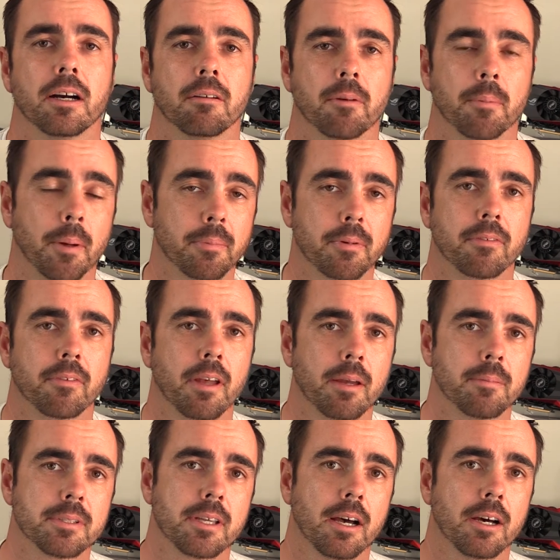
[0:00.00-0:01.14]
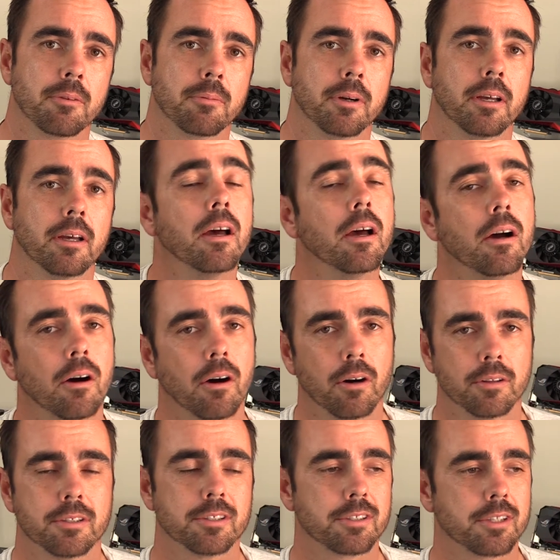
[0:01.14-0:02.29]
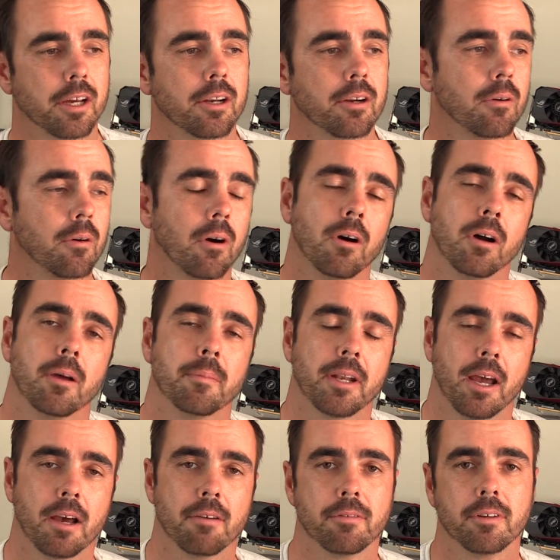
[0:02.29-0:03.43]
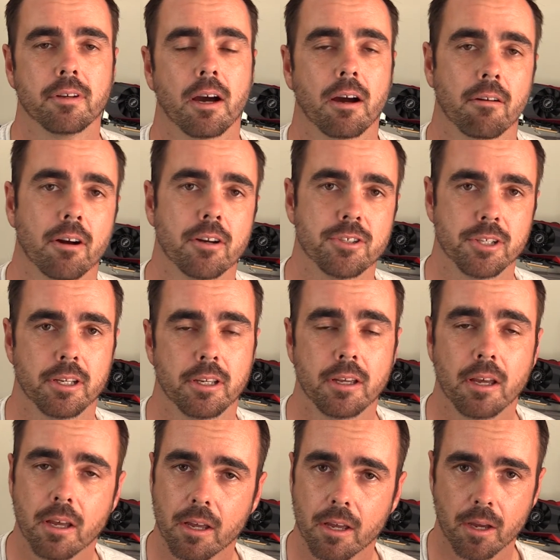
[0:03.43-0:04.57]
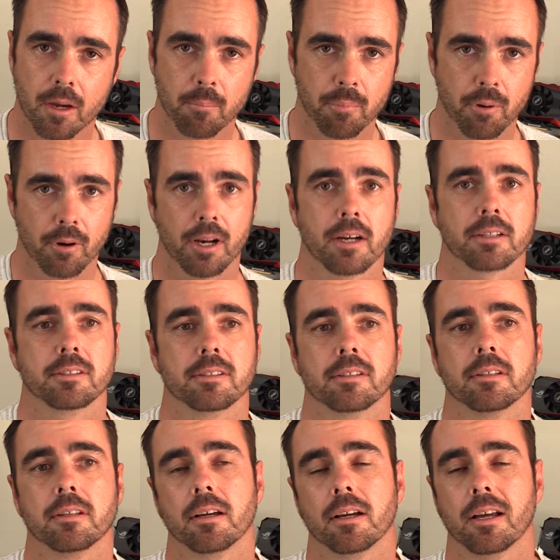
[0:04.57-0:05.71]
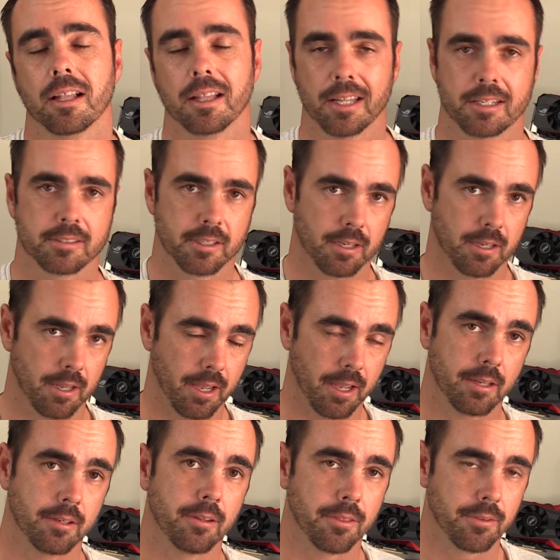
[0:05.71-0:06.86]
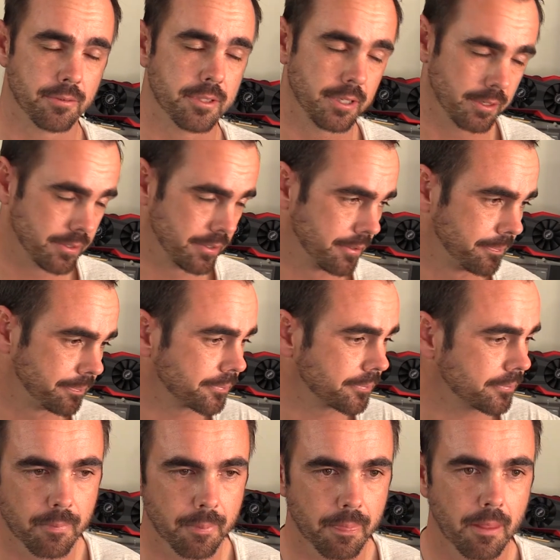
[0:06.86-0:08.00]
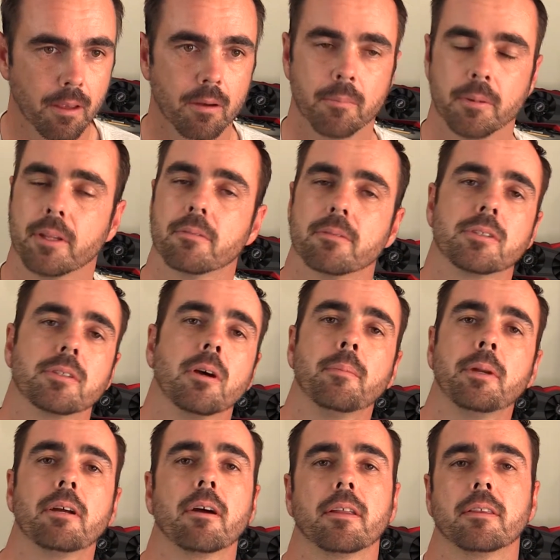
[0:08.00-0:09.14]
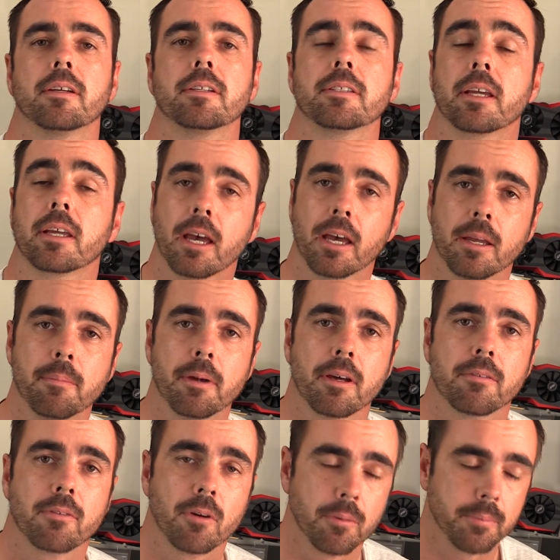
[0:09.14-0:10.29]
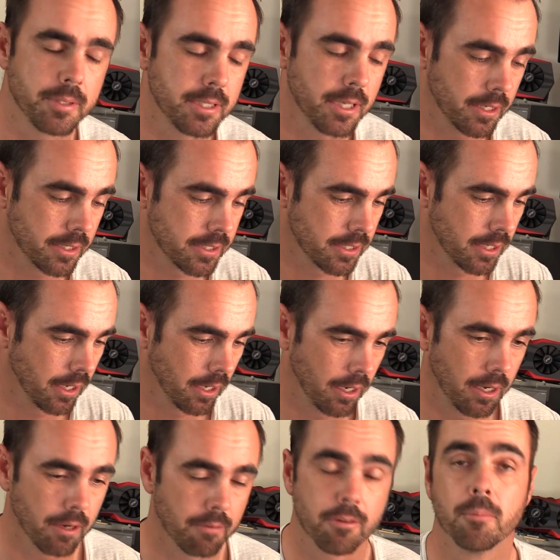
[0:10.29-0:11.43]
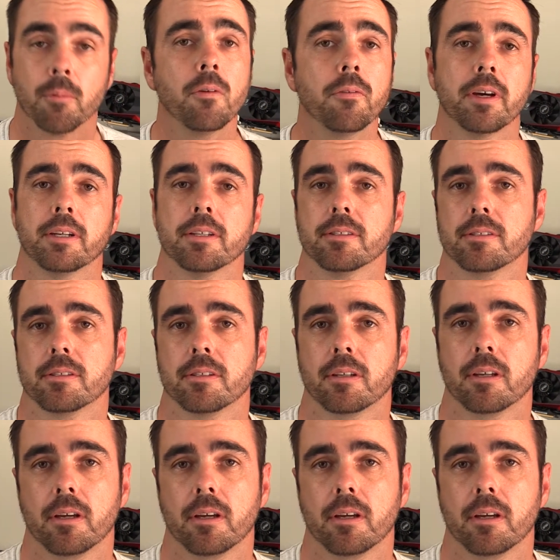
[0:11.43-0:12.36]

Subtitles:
Republic of Gamers hardware on this channel. I am an avid ROG products collector and enthusiast. But there were so many great things that came out of computex from all vendors.